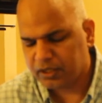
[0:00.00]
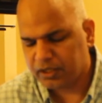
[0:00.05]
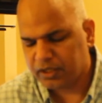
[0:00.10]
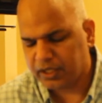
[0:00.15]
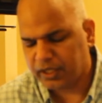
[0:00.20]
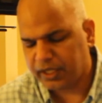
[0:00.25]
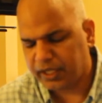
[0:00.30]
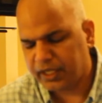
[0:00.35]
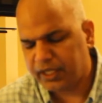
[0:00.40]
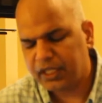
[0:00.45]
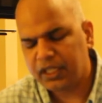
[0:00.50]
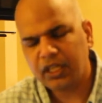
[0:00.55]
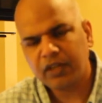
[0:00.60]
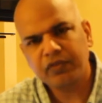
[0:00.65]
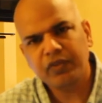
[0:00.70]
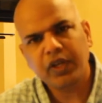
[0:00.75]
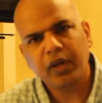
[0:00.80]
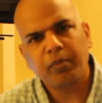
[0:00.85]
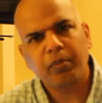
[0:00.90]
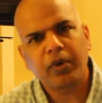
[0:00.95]
the rent
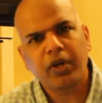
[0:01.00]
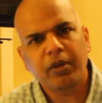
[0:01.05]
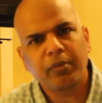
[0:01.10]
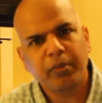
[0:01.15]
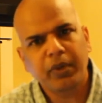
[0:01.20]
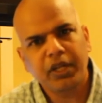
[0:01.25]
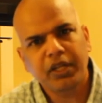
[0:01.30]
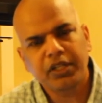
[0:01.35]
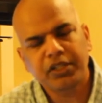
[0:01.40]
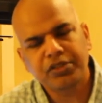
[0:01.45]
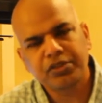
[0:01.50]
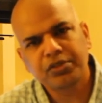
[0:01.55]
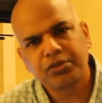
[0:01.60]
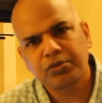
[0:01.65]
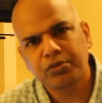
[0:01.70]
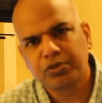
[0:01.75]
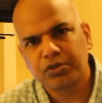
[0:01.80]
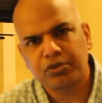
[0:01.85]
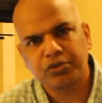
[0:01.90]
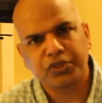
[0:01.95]
of the apartment is
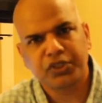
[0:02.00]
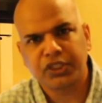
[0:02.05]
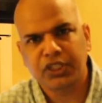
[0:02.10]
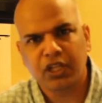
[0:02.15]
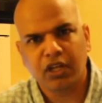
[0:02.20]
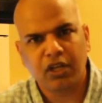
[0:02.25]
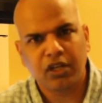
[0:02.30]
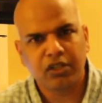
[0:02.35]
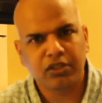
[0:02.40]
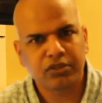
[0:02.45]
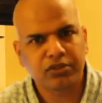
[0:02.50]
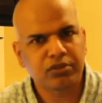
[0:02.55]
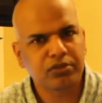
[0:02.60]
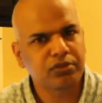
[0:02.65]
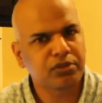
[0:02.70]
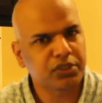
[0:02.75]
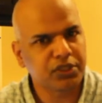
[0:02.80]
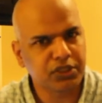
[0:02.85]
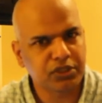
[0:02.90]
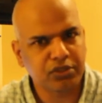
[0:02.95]
$2,000 to
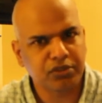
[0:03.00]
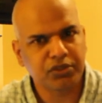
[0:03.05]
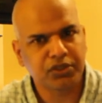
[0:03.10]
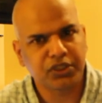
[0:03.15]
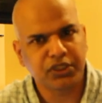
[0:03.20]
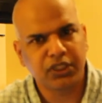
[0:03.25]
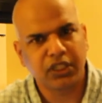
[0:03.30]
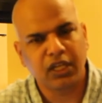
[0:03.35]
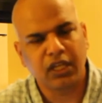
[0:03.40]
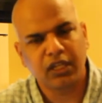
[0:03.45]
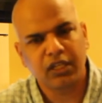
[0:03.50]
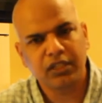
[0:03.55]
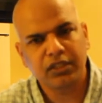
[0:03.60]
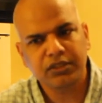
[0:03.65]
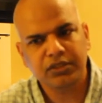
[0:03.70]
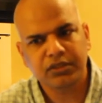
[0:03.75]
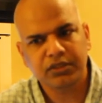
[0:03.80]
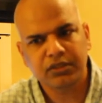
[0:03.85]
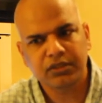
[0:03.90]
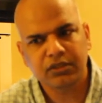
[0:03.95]

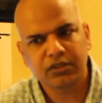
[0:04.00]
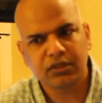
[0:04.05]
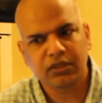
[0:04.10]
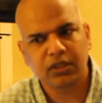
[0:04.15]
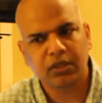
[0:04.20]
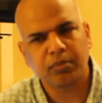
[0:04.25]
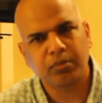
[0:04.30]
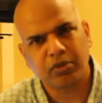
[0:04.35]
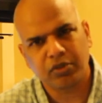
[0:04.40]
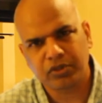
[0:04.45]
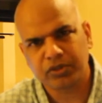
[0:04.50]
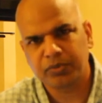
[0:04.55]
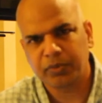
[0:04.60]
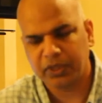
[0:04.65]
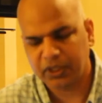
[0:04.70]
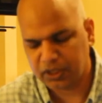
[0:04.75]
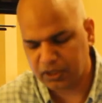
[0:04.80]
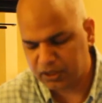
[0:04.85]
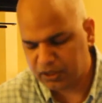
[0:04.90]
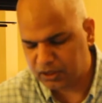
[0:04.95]
$3,000
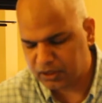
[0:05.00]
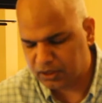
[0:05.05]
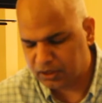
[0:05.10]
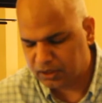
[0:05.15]
approximately,